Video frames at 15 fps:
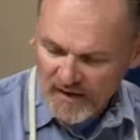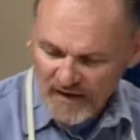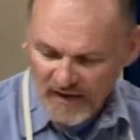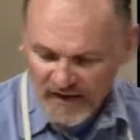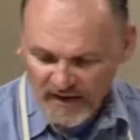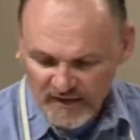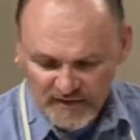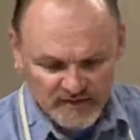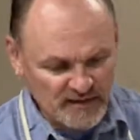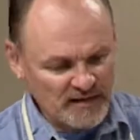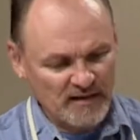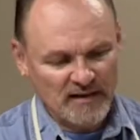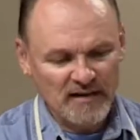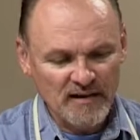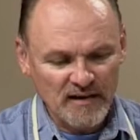and
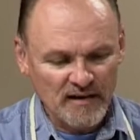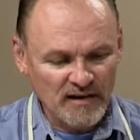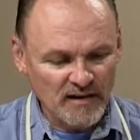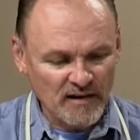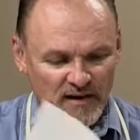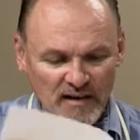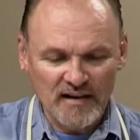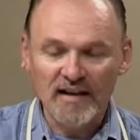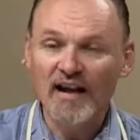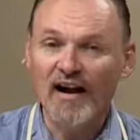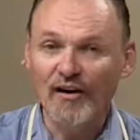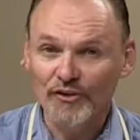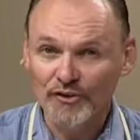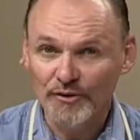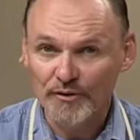
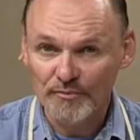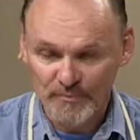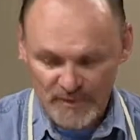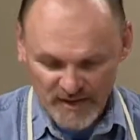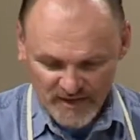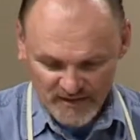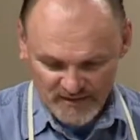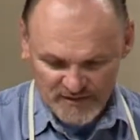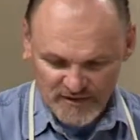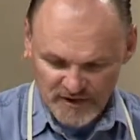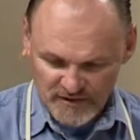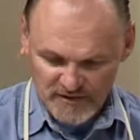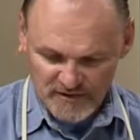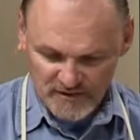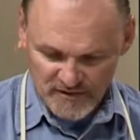also my
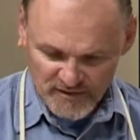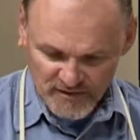darker